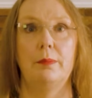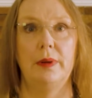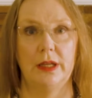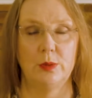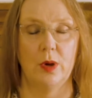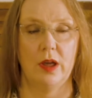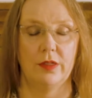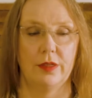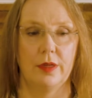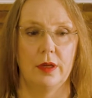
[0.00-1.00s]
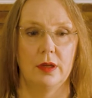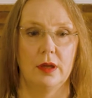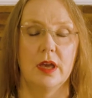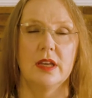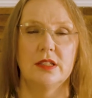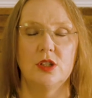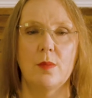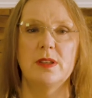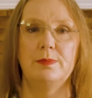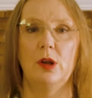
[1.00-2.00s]
Bloodworth. So
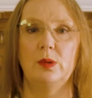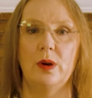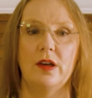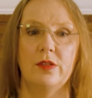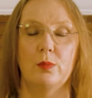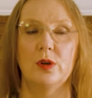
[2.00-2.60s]
Thomas Bloodworth